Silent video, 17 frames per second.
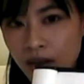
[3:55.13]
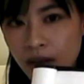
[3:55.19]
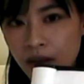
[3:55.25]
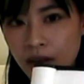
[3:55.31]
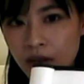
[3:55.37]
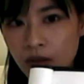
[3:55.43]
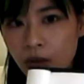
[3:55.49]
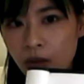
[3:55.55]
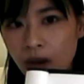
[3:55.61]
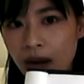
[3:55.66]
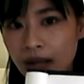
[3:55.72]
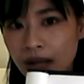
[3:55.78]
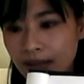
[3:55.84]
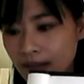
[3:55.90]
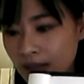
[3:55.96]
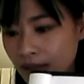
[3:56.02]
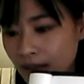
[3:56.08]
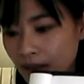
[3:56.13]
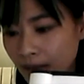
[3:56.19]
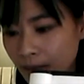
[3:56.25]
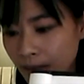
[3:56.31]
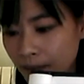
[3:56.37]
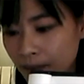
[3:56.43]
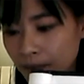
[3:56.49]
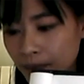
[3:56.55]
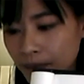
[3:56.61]
So katsura
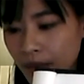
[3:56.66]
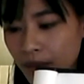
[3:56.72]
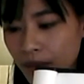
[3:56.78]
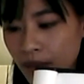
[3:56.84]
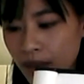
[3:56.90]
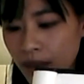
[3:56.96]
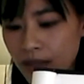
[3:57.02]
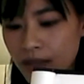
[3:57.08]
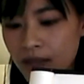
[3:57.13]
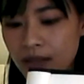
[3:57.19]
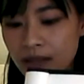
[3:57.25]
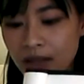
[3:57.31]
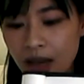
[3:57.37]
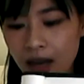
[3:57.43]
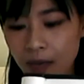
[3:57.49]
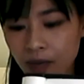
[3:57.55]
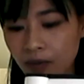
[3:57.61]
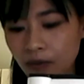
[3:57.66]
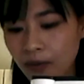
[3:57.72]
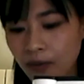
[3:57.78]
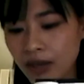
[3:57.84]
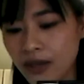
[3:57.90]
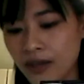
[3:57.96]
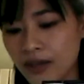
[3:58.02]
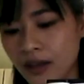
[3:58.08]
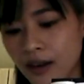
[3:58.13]
is the type of
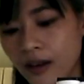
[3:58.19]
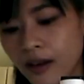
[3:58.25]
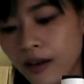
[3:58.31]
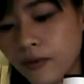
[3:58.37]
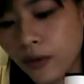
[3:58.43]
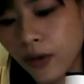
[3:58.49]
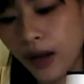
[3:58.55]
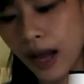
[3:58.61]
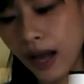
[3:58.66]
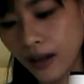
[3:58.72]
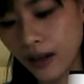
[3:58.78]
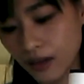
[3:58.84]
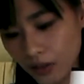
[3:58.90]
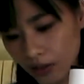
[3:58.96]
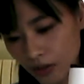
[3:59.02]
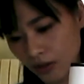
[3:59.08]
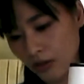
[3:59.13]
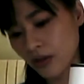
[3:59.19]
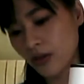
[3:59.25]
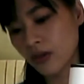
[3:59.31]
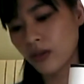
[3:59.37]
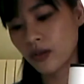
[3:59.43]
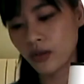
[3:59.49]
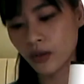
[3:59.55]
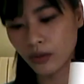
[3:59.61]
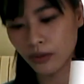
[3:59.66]
wigs that are for
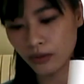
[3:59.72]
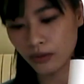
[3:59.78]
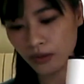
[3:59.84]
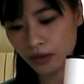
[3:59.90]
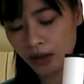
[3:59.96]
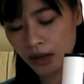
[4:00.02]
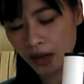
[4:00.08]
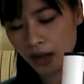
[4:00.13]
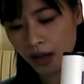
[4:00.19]
actors, dolls,